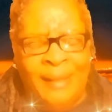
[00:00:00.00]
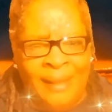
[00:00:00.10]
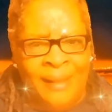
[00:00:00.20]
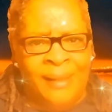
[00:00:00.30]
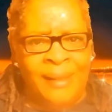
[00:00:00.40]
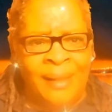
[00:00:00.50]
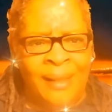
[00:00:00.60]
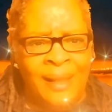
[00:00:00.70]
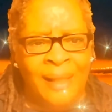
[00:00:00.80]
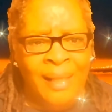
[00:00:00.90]

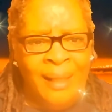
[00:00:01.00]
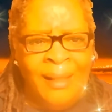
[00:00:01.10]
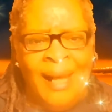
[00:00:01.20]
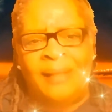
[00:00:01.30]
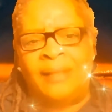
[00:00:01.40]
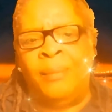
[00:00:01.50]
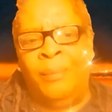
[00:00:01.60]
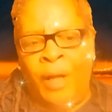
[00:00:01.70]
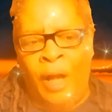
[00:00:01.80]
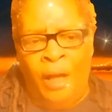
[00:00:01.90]
craziness
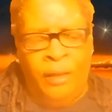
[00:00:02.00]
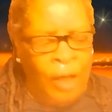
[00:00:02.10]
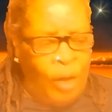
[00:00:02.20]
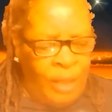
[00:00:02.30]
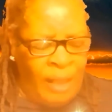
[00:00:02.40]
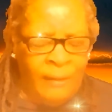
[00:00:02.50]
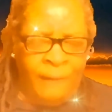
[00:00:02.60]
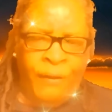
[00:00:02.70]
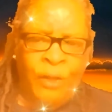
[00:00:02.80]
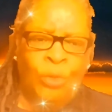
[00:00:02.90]
that some
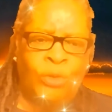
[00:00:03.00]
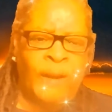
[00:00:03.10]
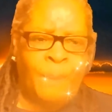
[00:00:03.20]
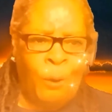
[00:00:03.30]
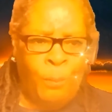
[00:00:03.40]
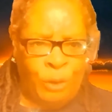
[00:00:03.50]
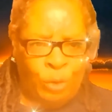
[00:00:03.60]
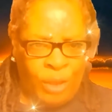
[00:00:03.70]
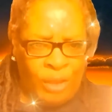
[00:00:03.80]
adult individuals have